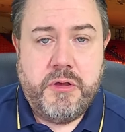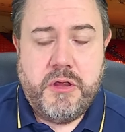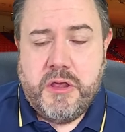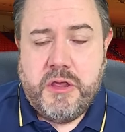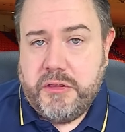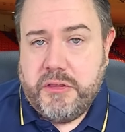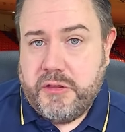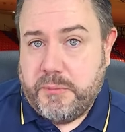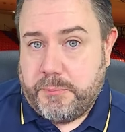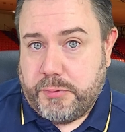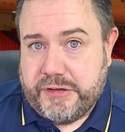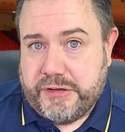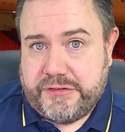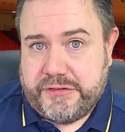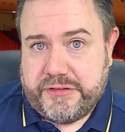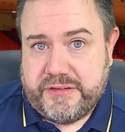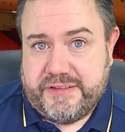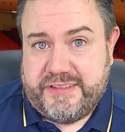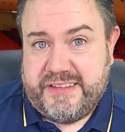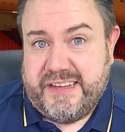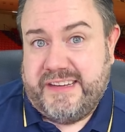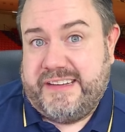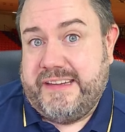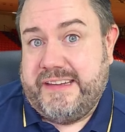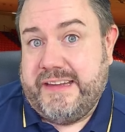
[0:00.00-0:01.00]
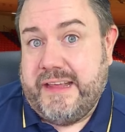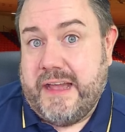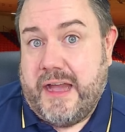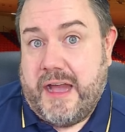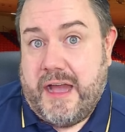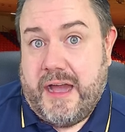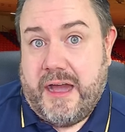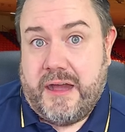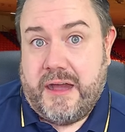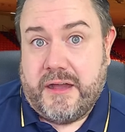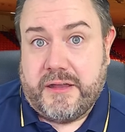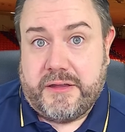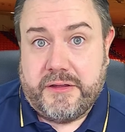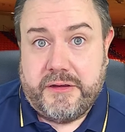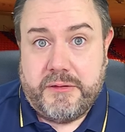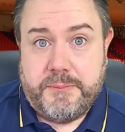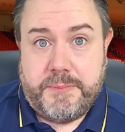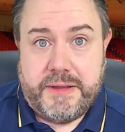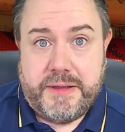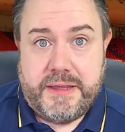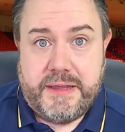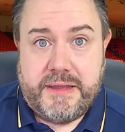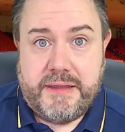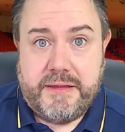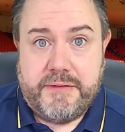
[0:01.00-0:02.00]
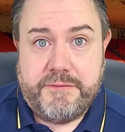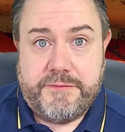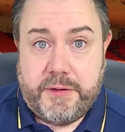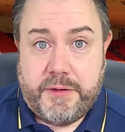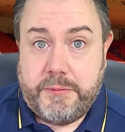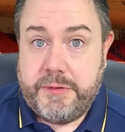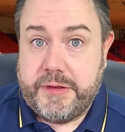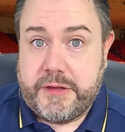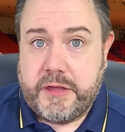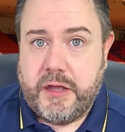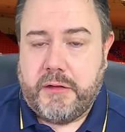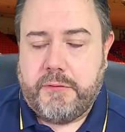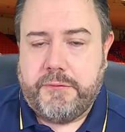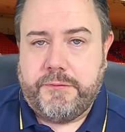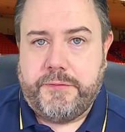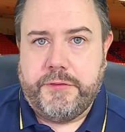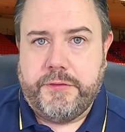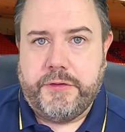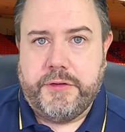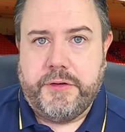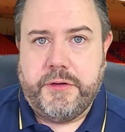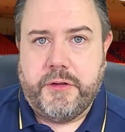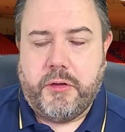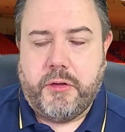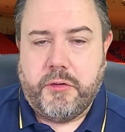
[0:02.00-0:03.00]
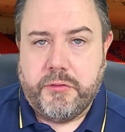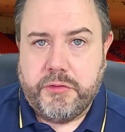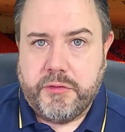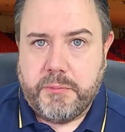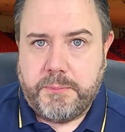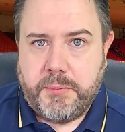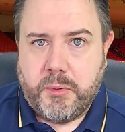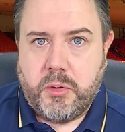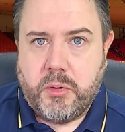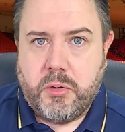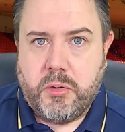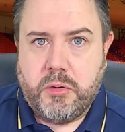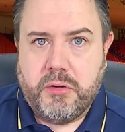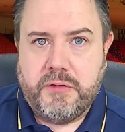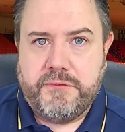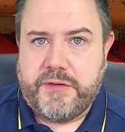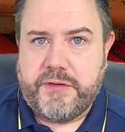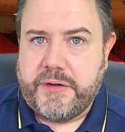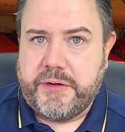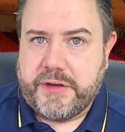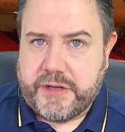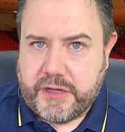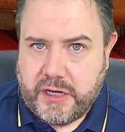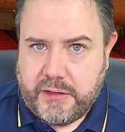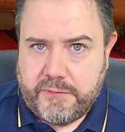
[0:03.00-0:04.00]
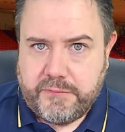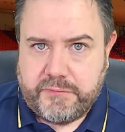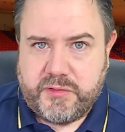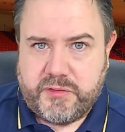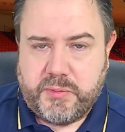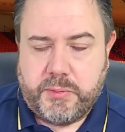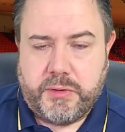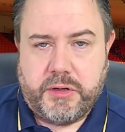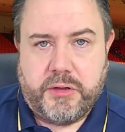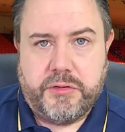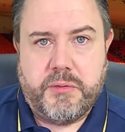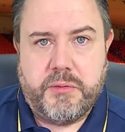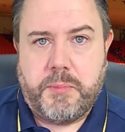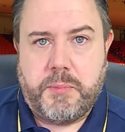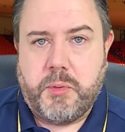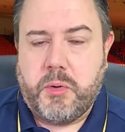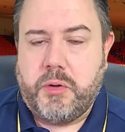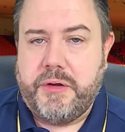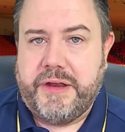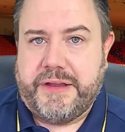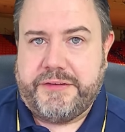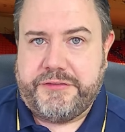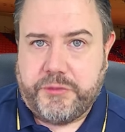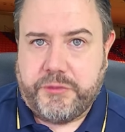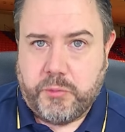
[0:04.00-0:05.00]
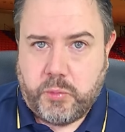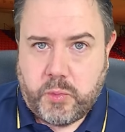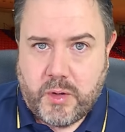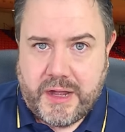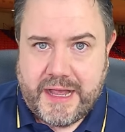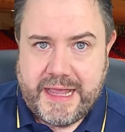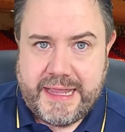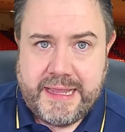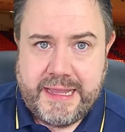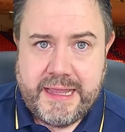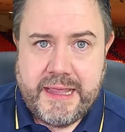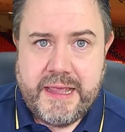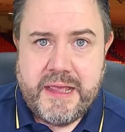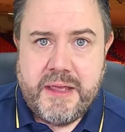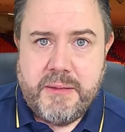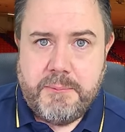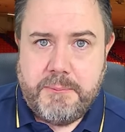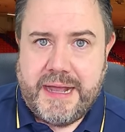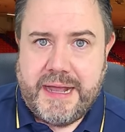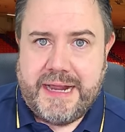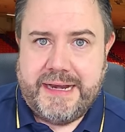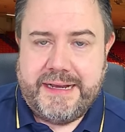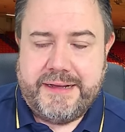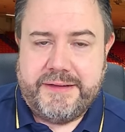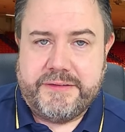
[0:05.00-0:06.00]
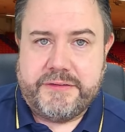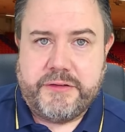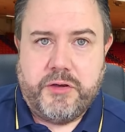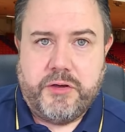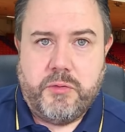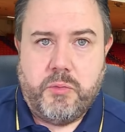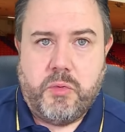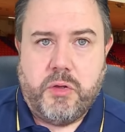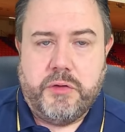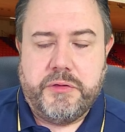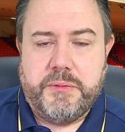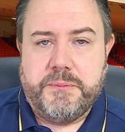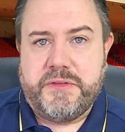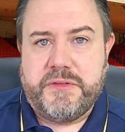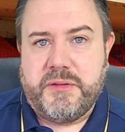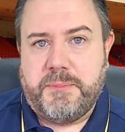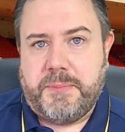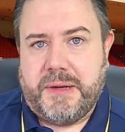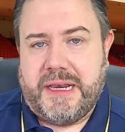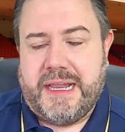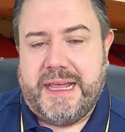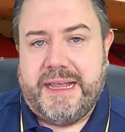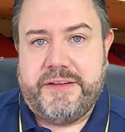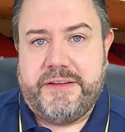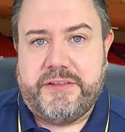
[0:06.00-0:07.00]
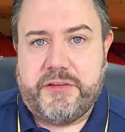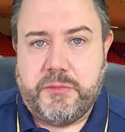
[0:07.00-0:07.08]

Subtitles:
that Bristol City are going to be very confident on the ball and very comfortable on the ball, and that's the way Manning is going to want them to play.